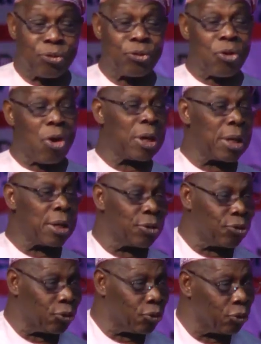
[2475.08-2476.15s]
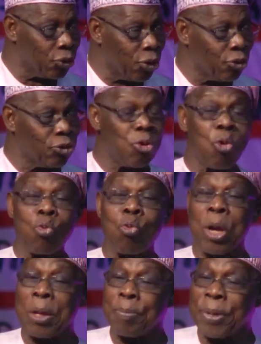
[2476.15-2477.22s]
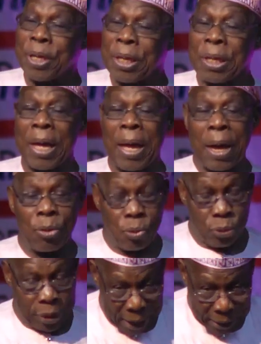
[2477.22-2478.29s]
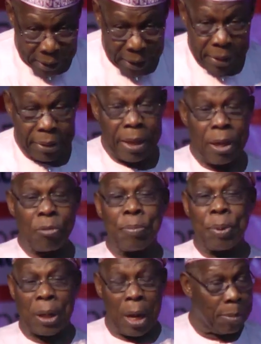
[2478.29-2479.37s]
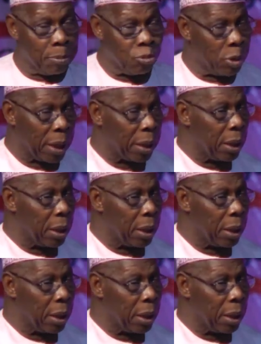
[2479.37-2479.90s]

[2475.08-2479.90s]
strong institutions will be eroded. They will become weak.